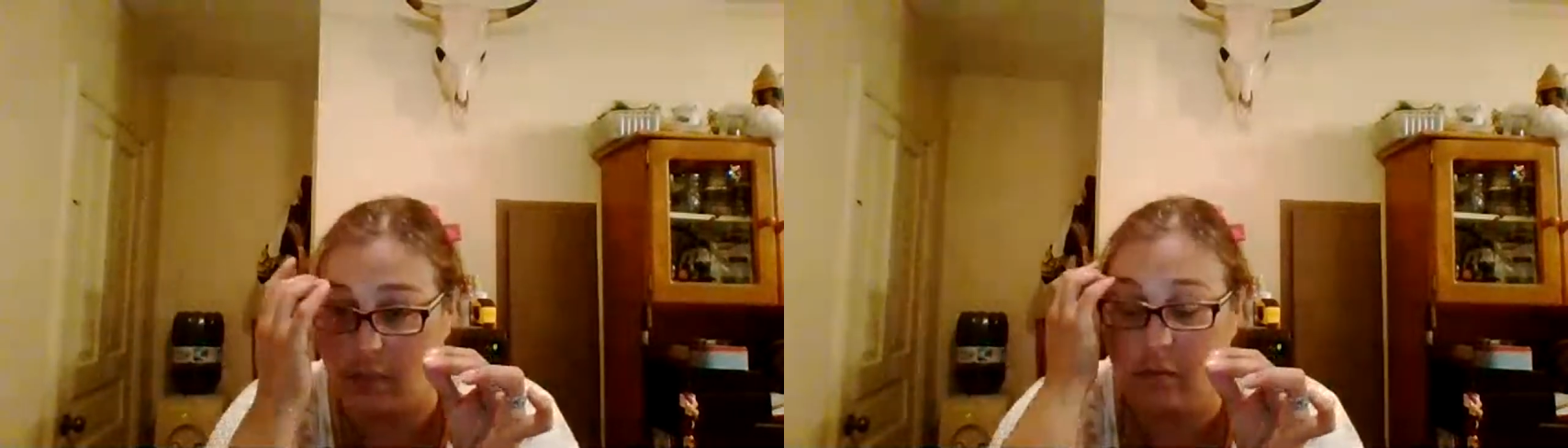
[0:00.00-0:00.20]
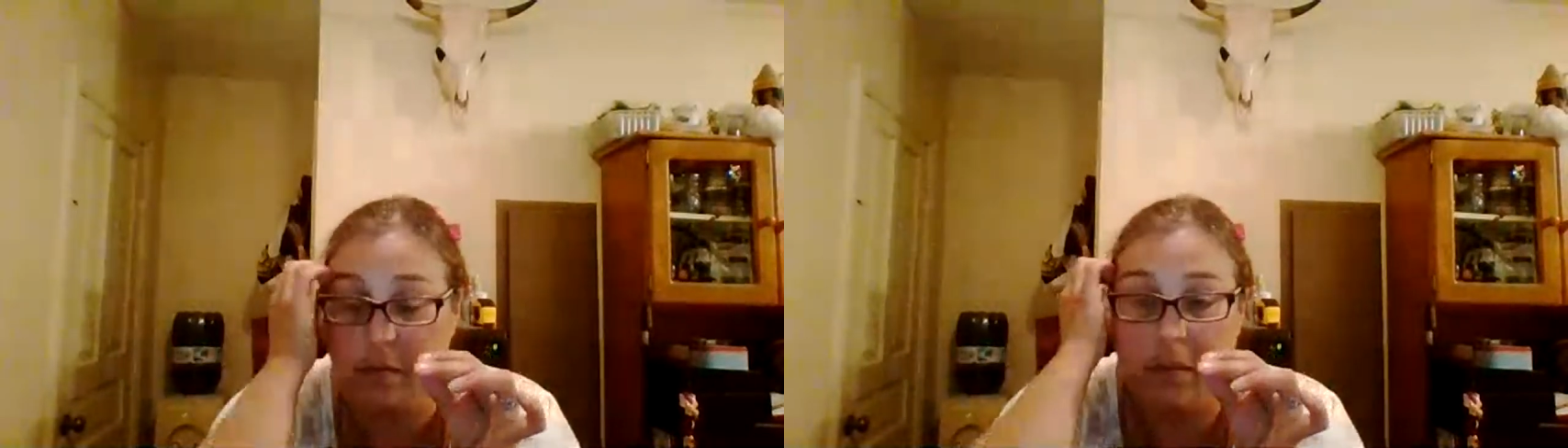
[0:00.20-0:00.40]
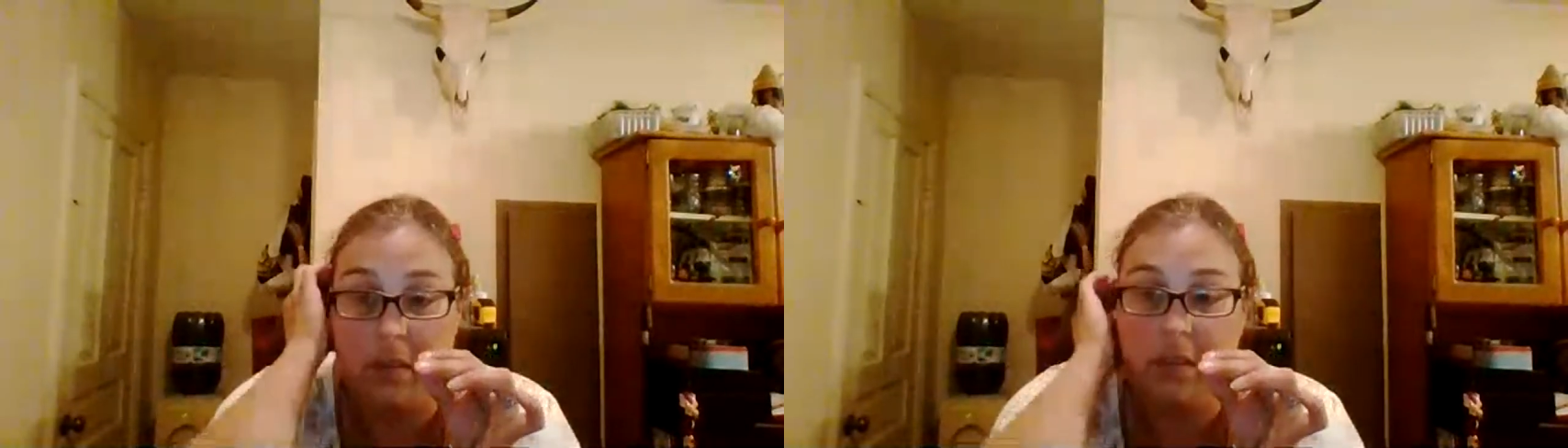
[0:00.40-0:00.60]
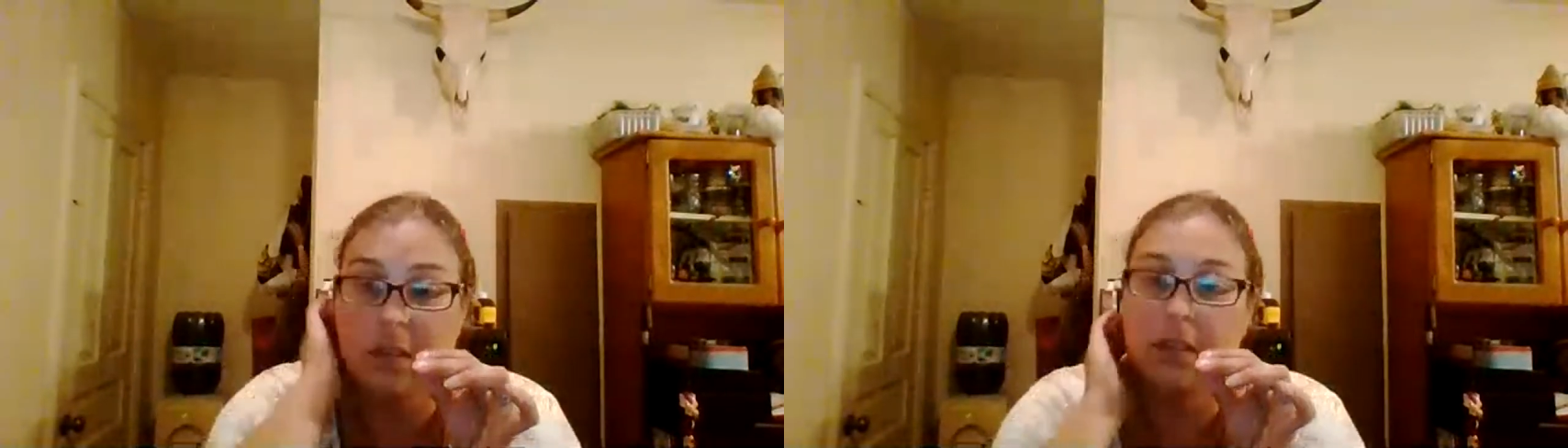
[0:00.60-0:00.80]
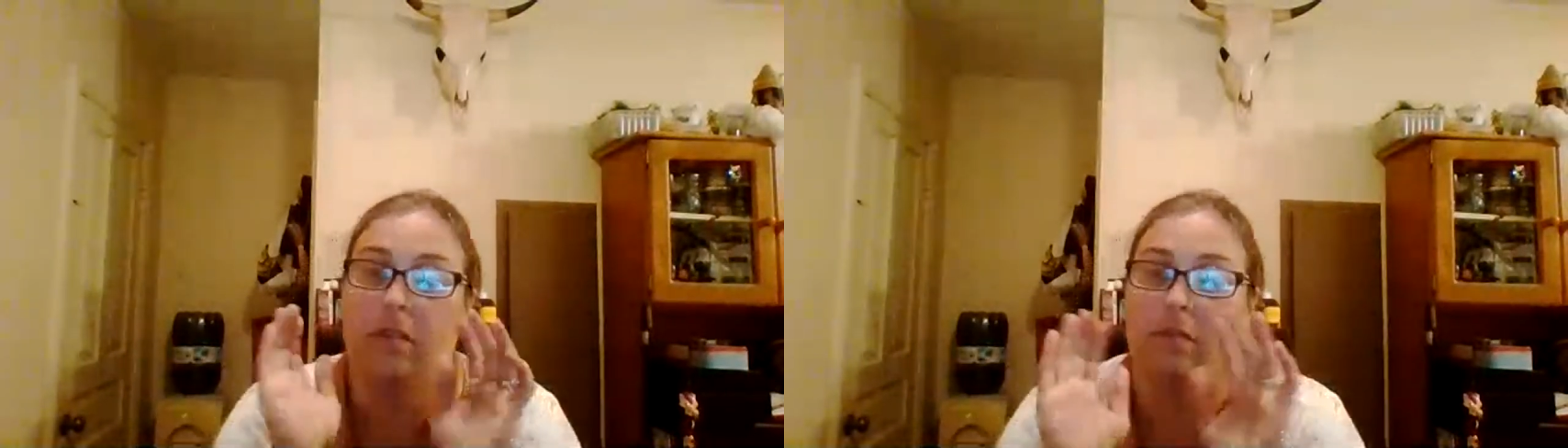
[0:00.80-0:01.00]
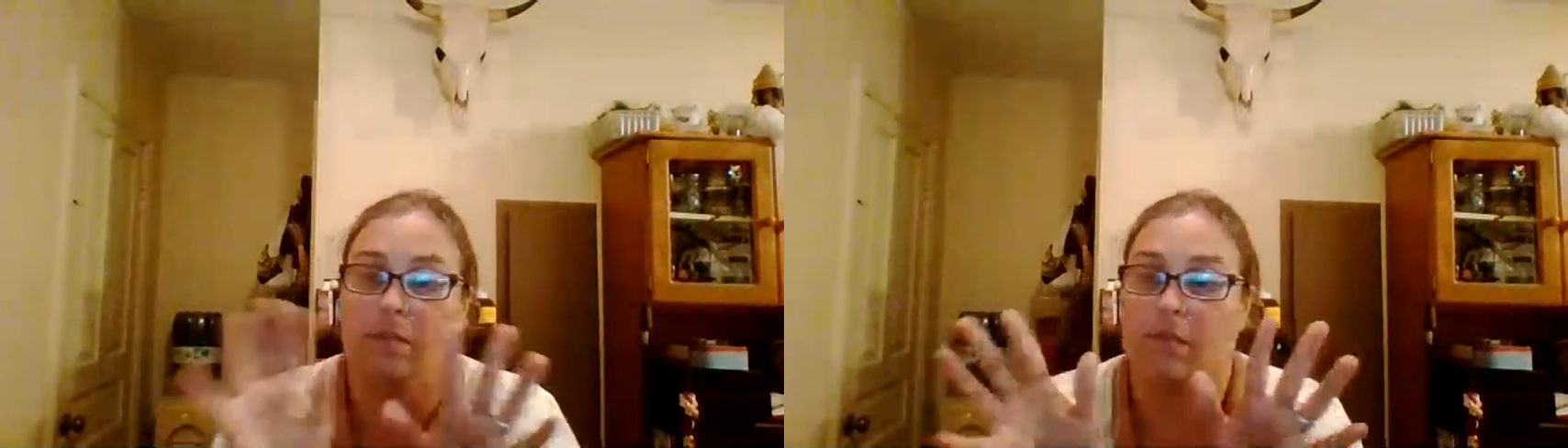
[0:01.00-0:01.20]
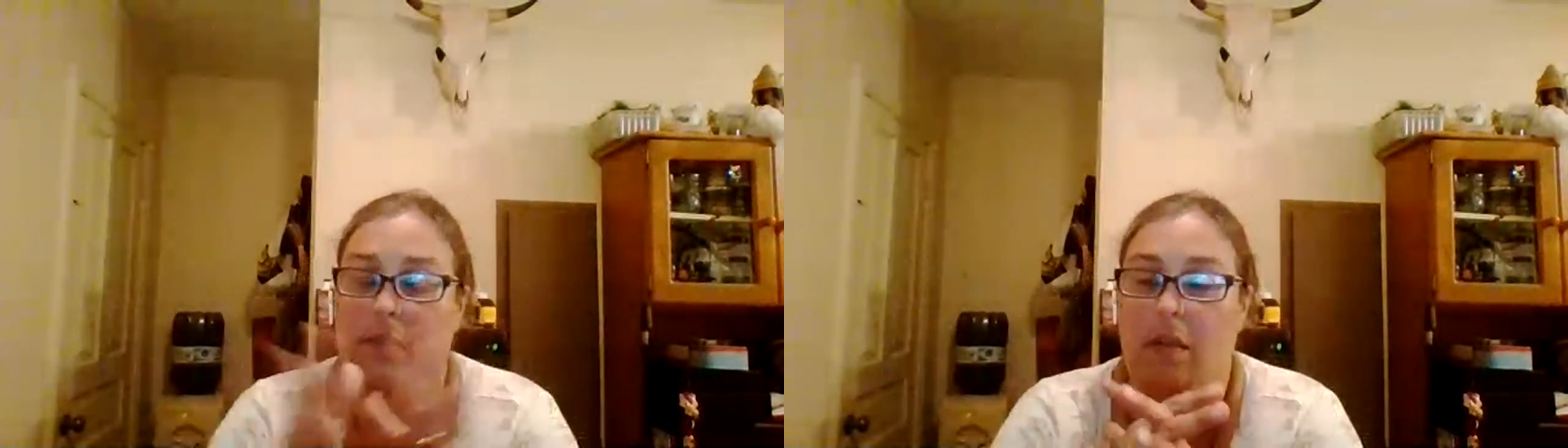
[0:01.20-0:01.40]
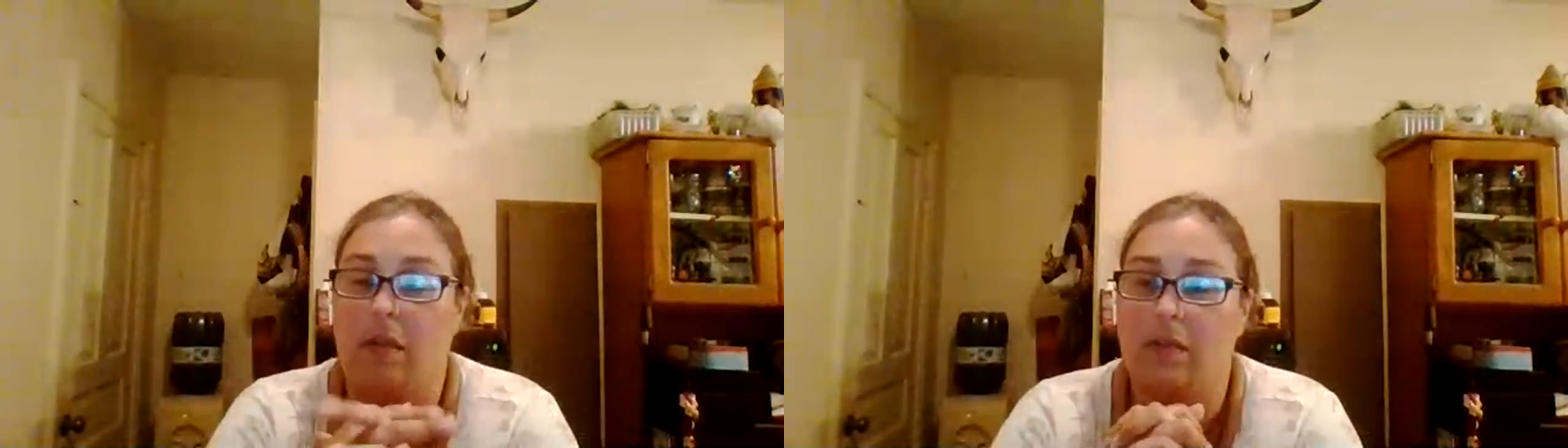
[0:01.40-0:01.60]
glue.
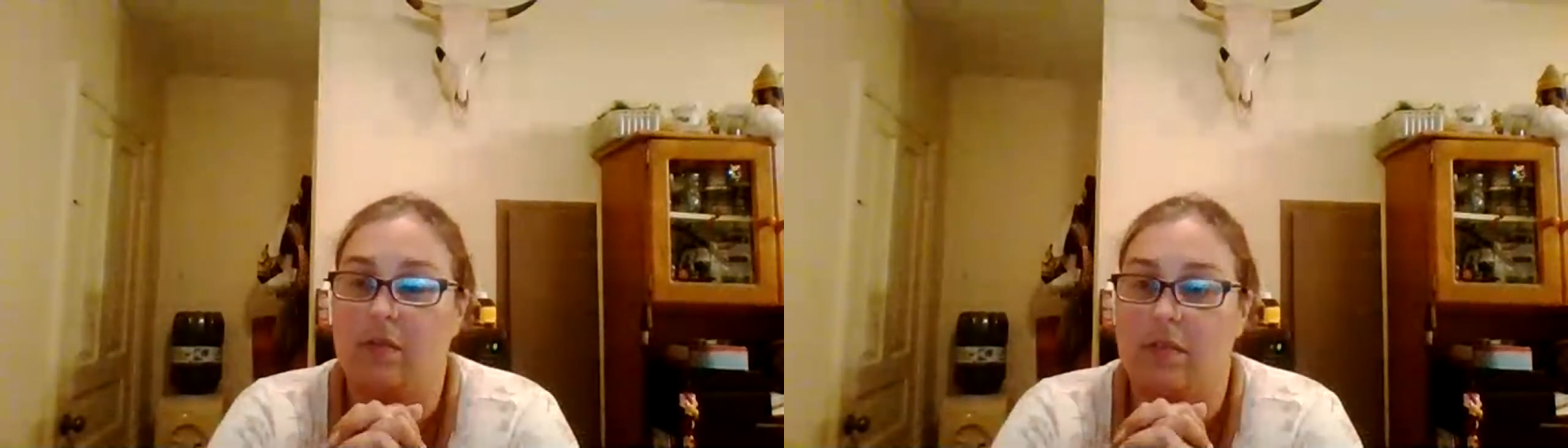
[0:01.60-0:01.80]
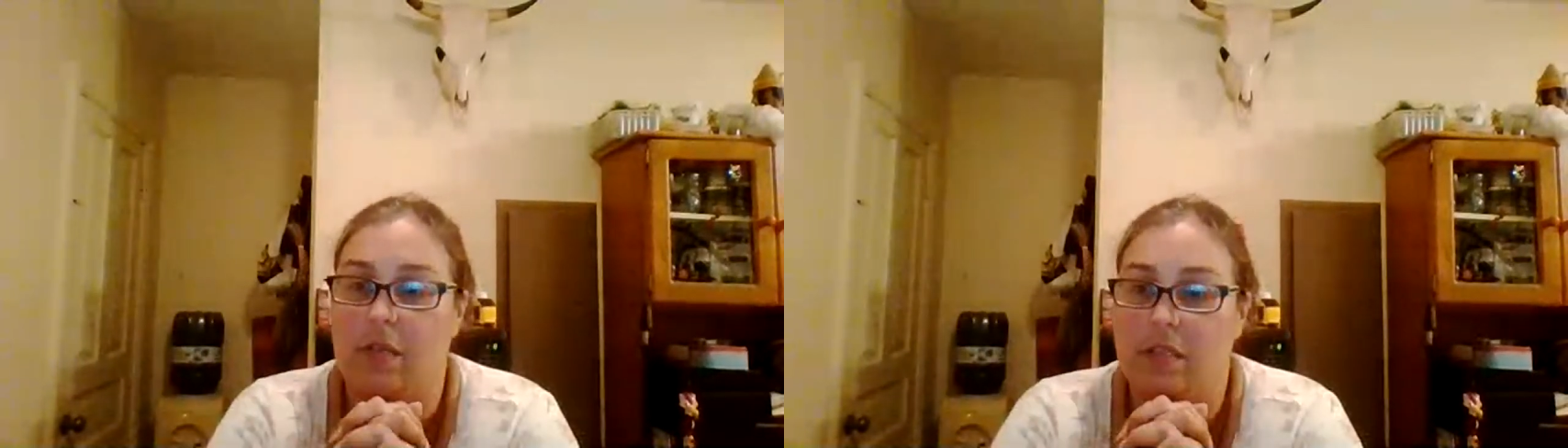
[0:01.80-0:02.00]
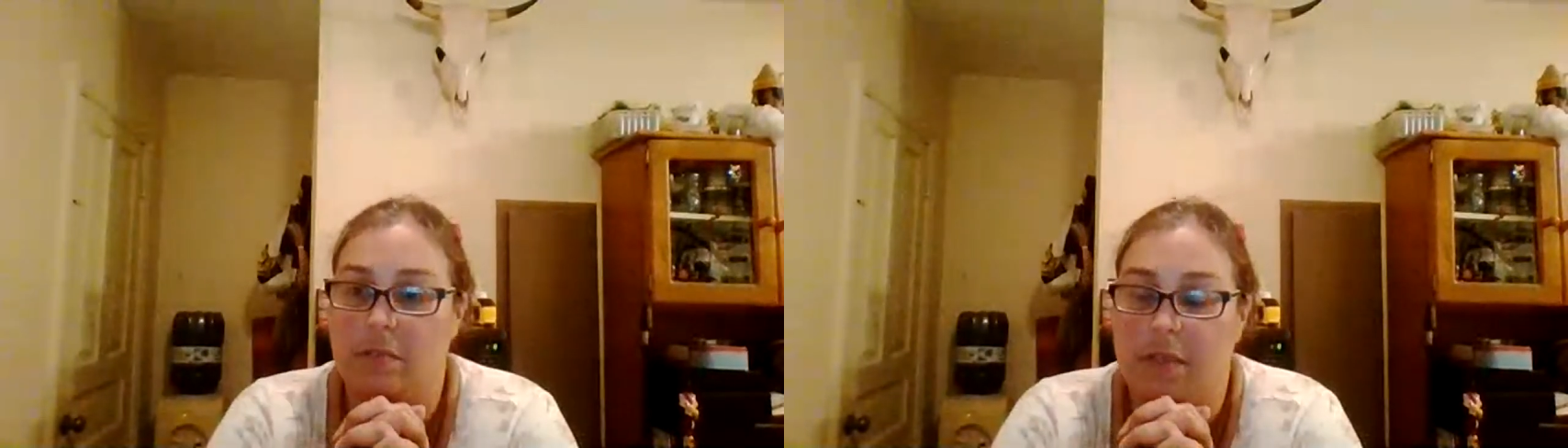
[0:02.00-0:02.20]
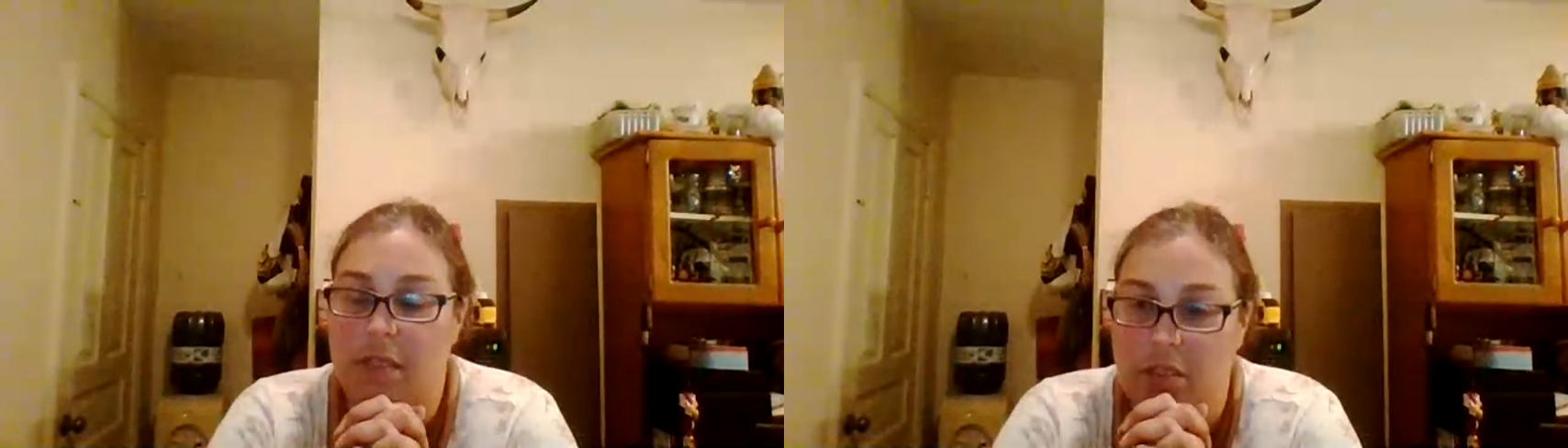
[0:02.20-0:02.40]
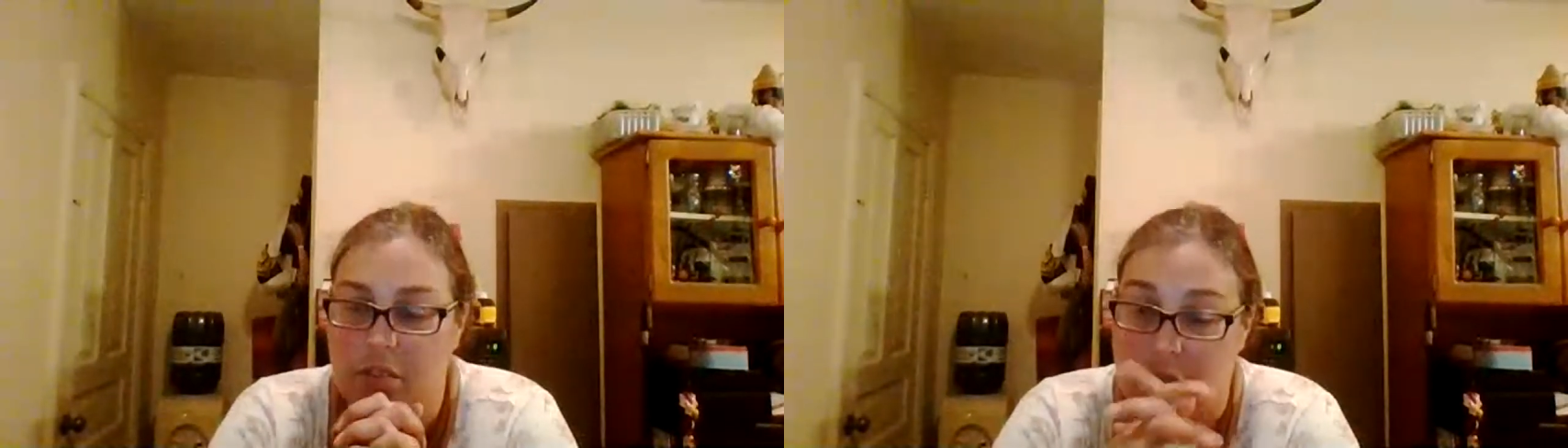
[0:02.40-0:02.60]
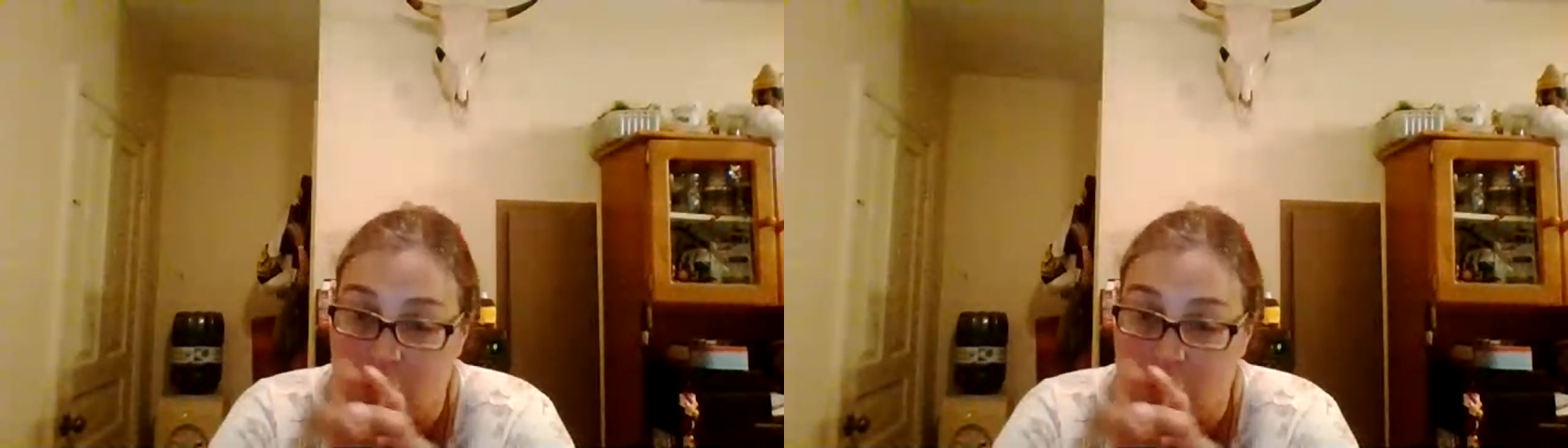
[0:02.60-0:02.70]
Hot glue is awesome. You can do